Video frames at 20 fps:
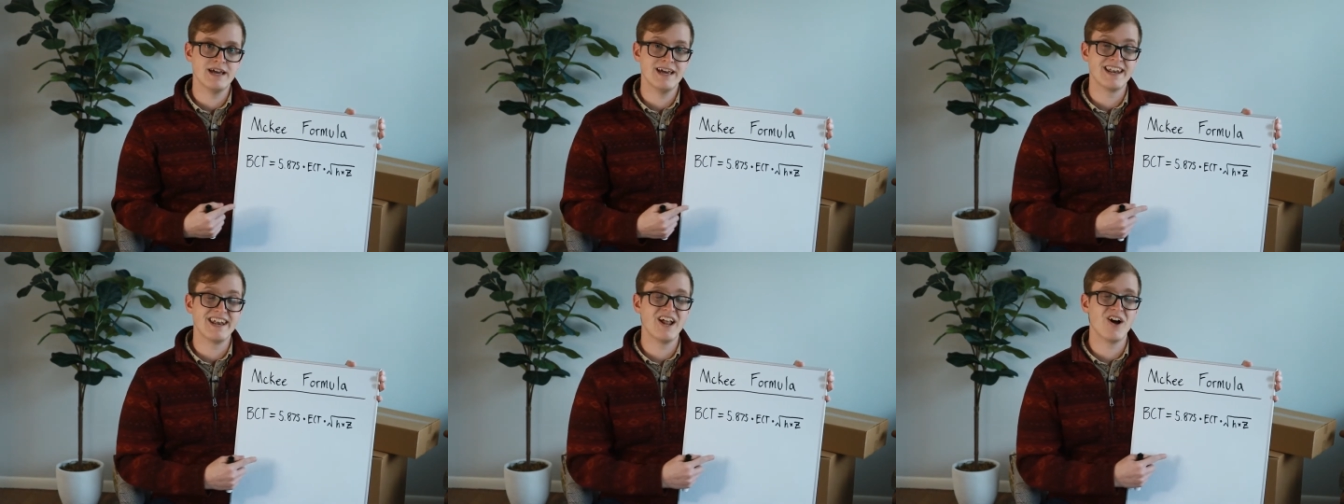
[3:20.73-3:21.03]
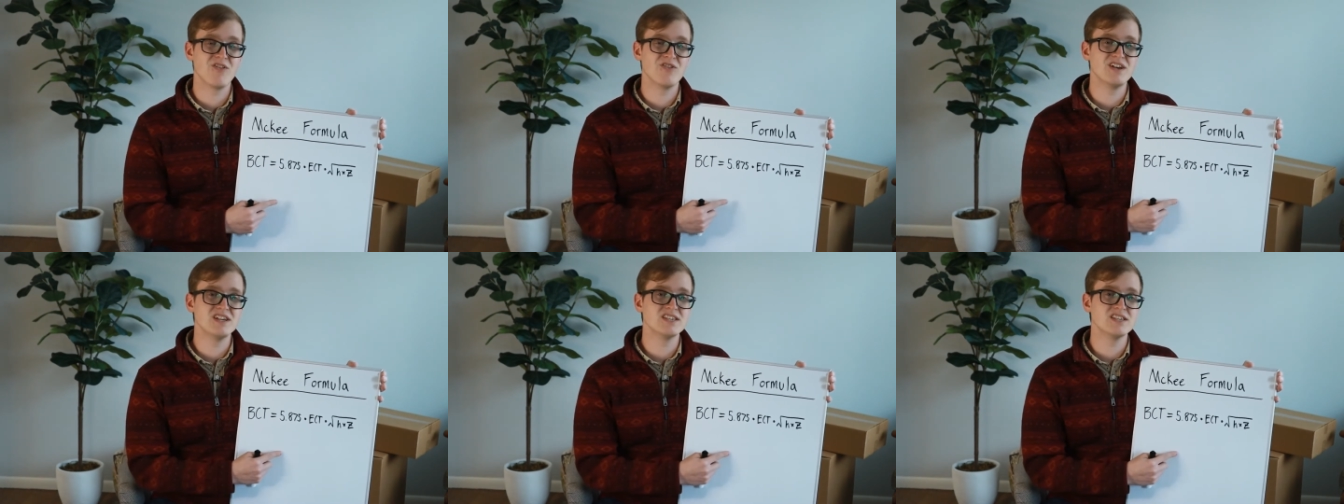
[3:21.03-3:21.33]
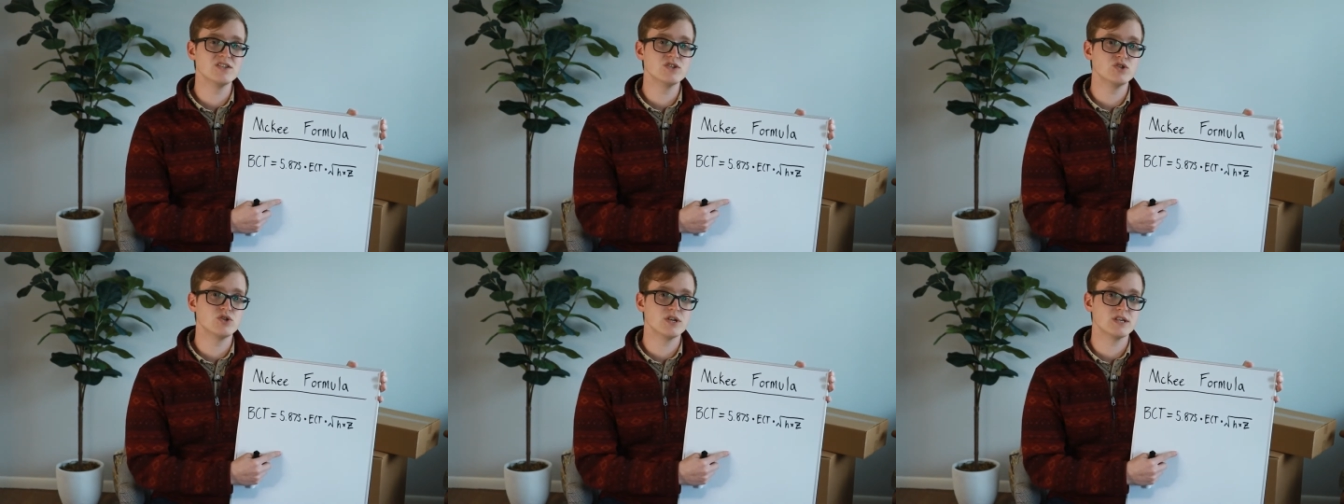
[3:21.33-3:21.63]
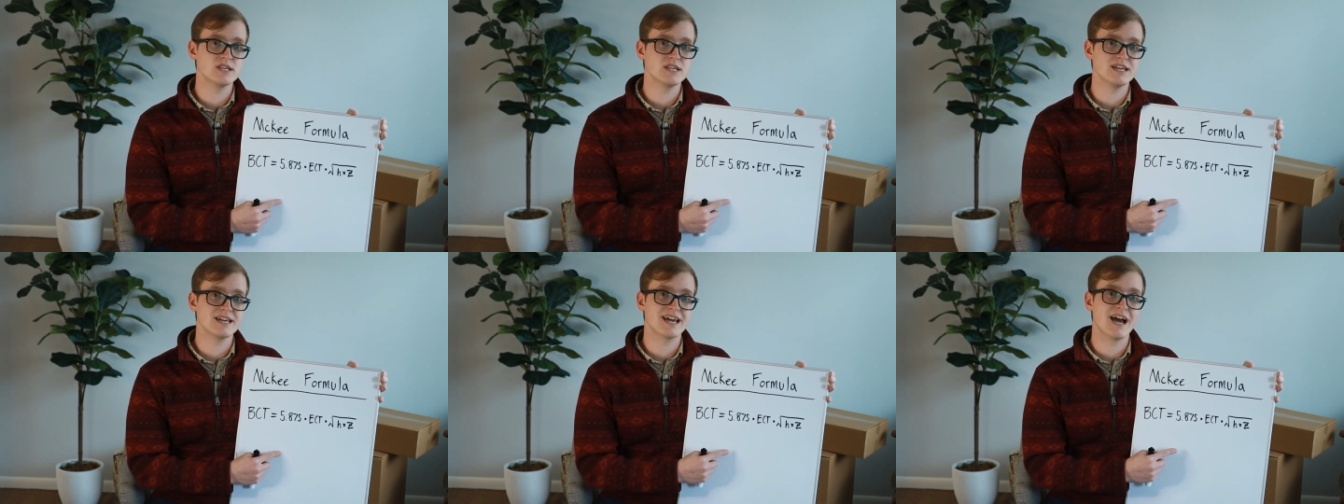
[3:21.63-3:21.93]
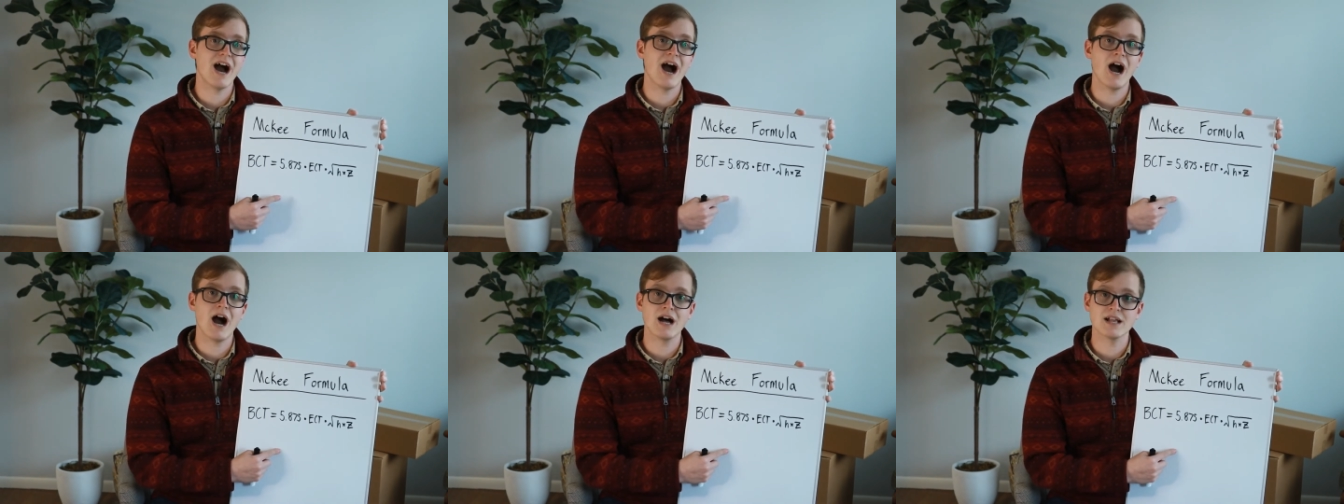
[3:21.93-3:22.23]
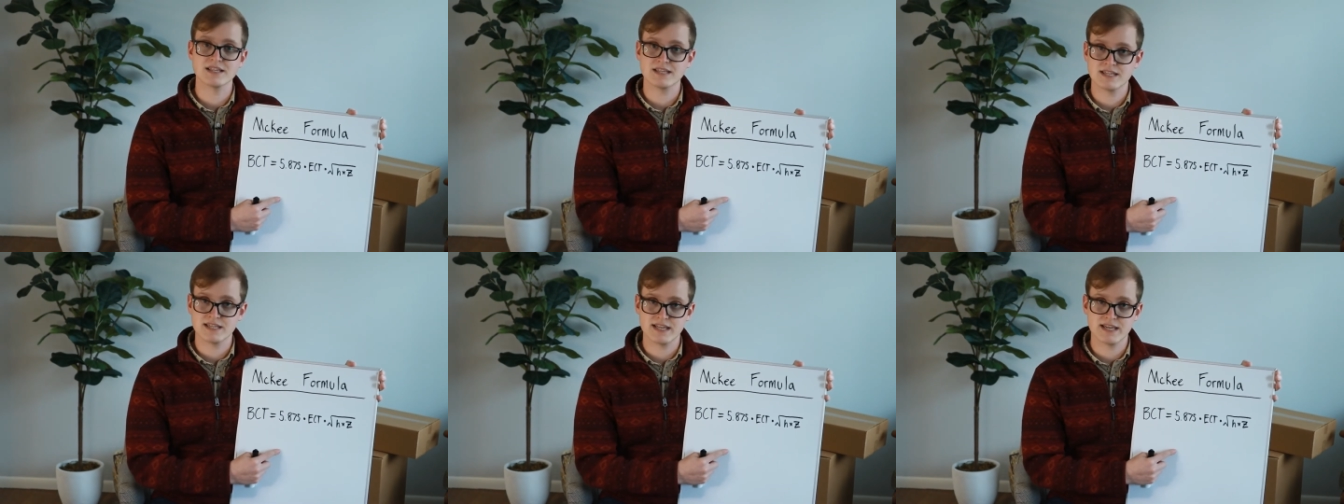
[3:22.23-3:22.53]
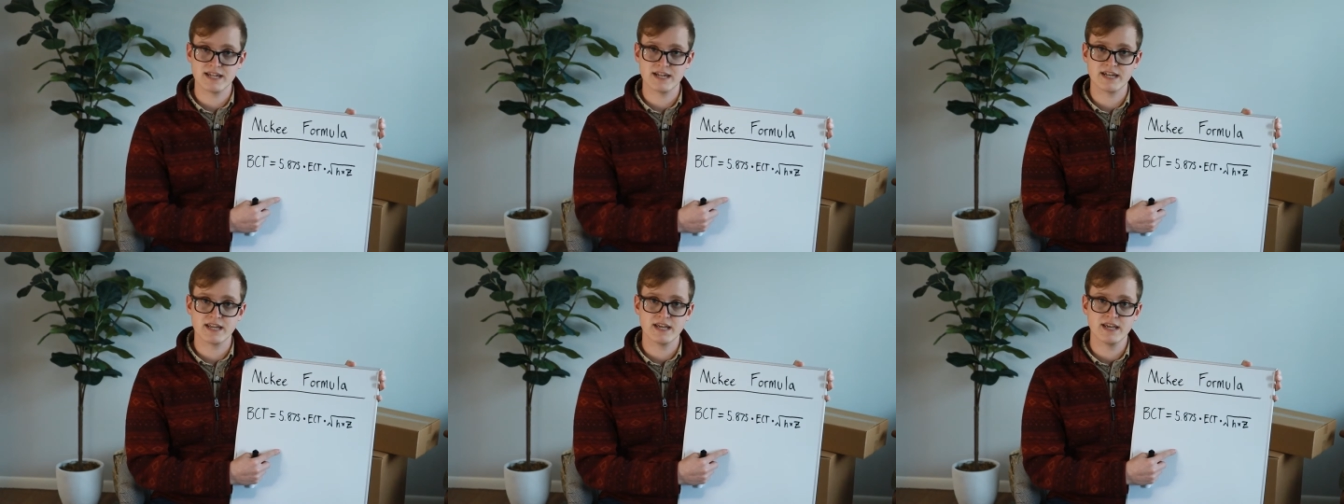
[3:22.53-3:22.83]
Now this is just a
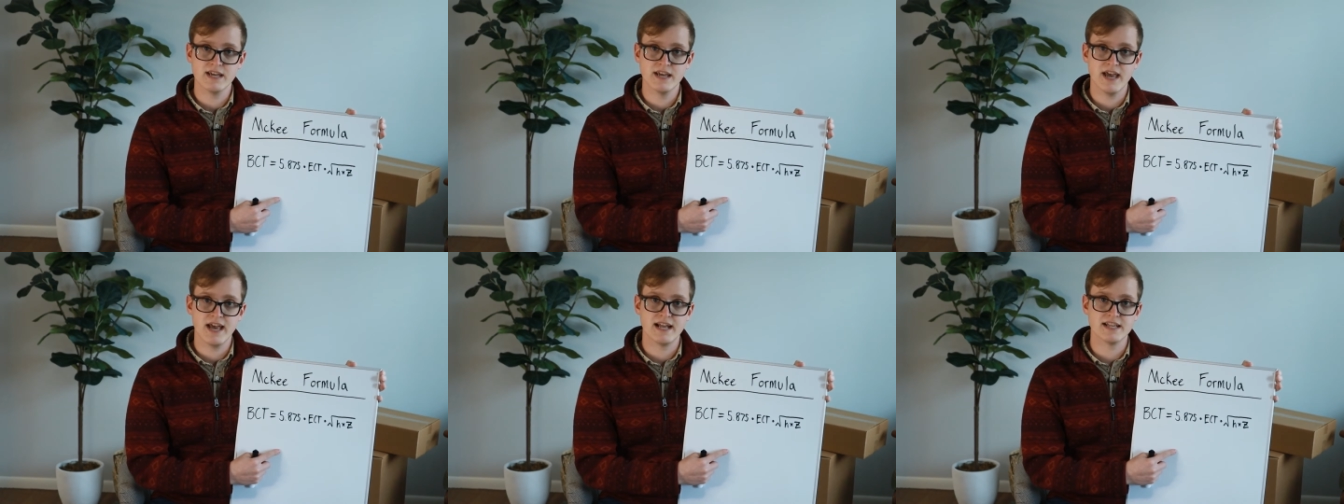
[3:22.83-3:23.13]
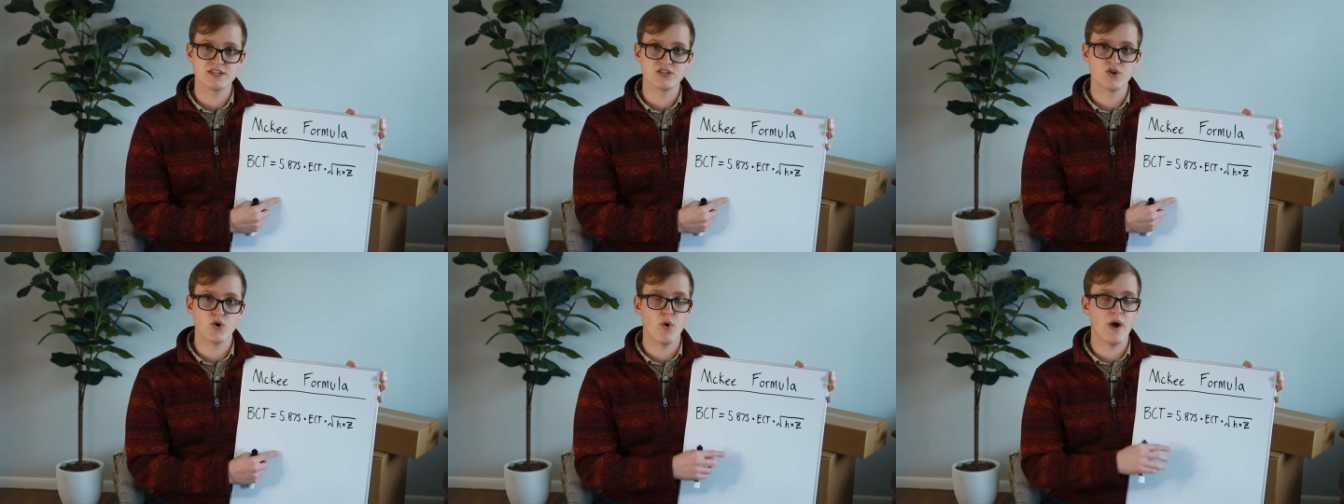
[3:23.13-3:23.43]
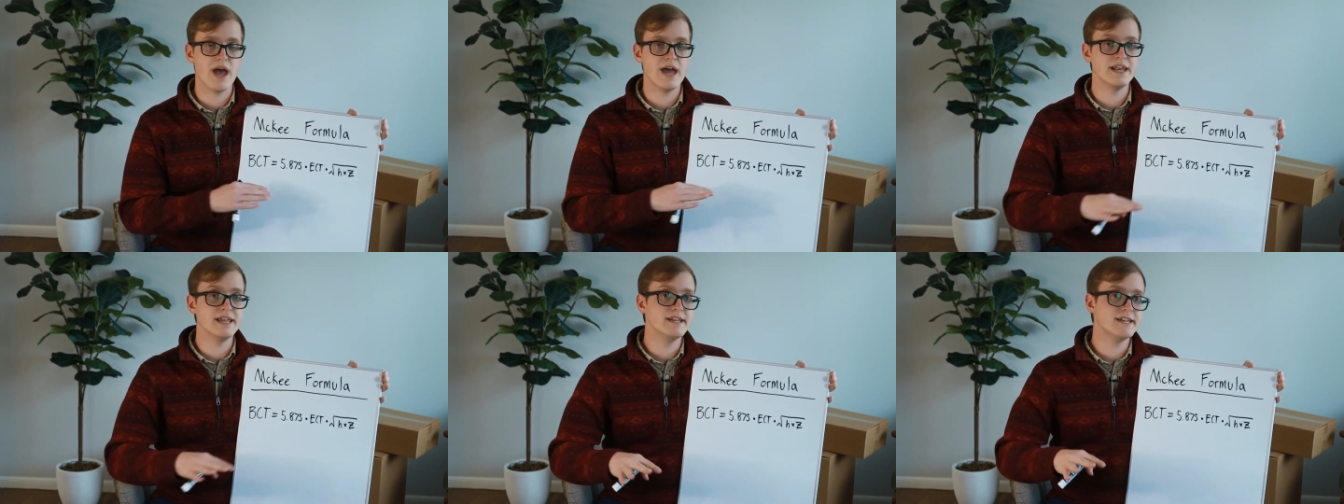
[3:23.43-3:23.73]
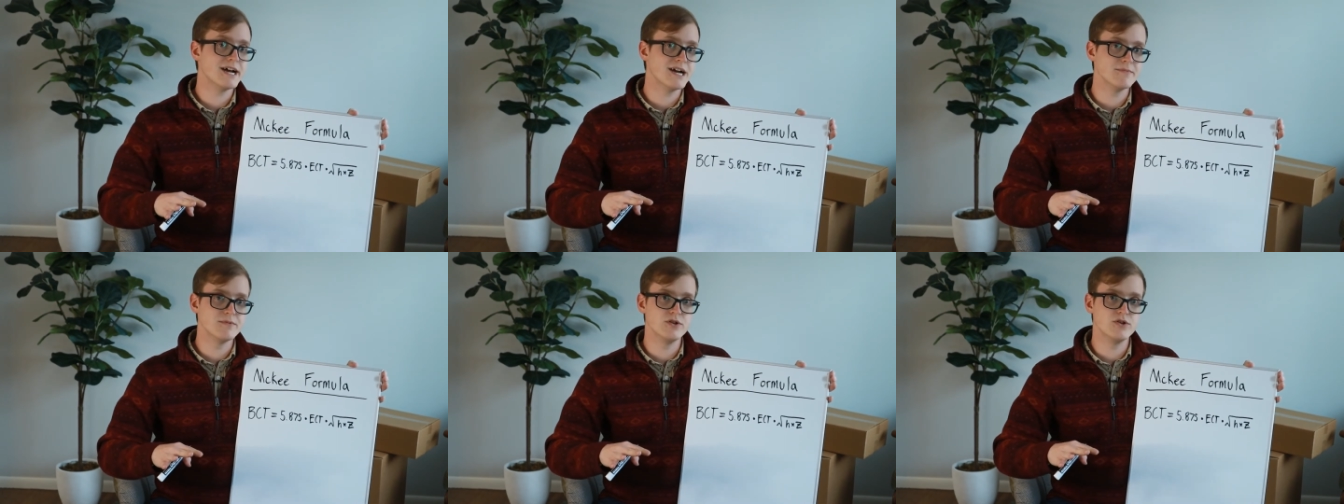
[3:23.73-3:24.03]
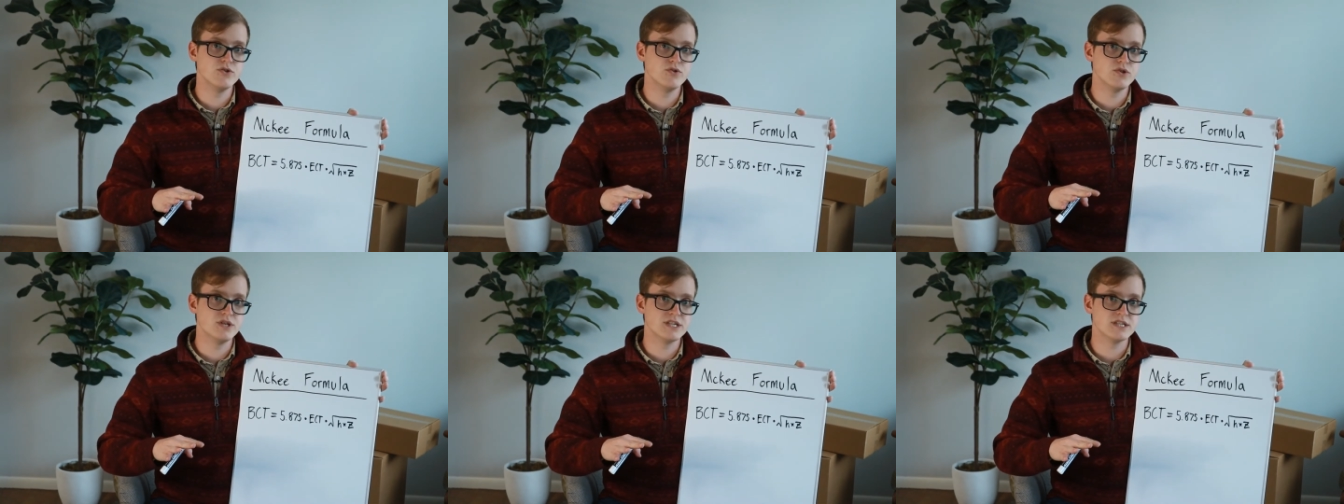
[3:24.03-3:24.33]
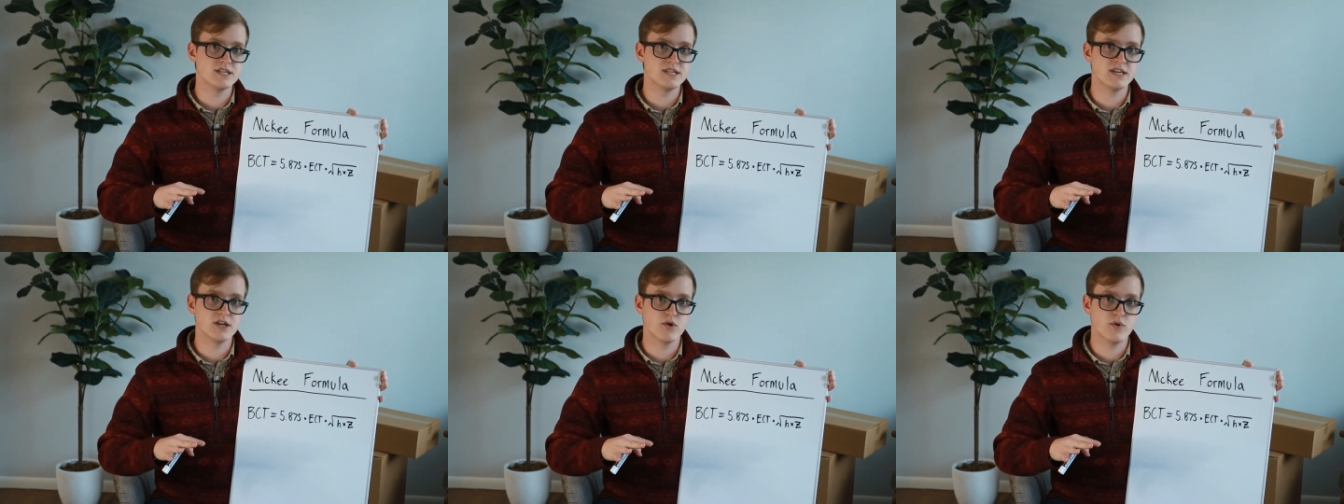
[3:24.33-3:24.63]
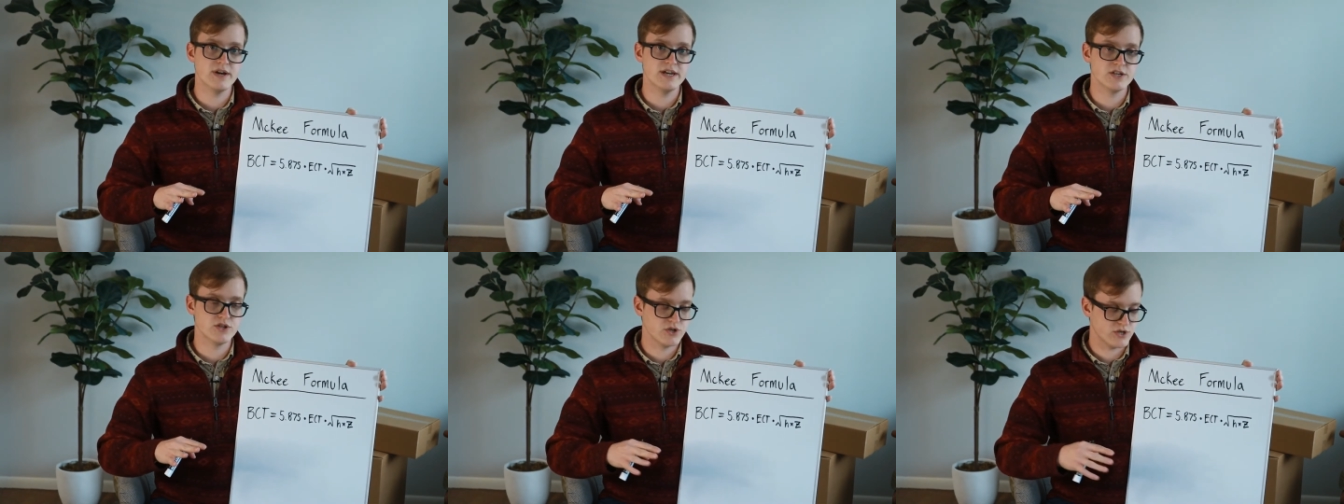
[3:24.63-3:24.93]
constant and so anytime you do this
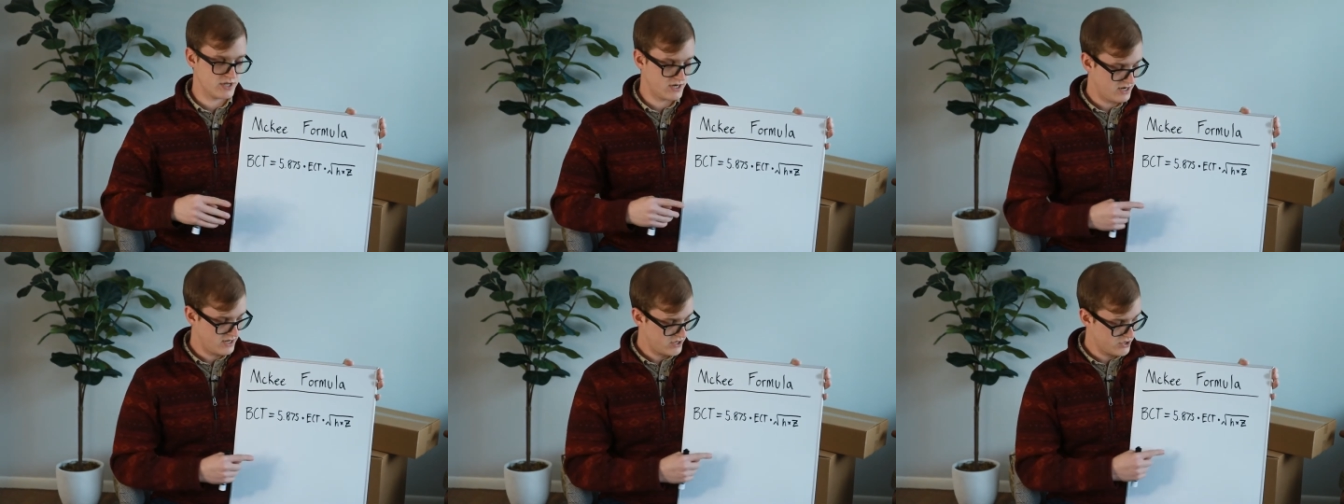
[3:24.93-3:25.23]
equation,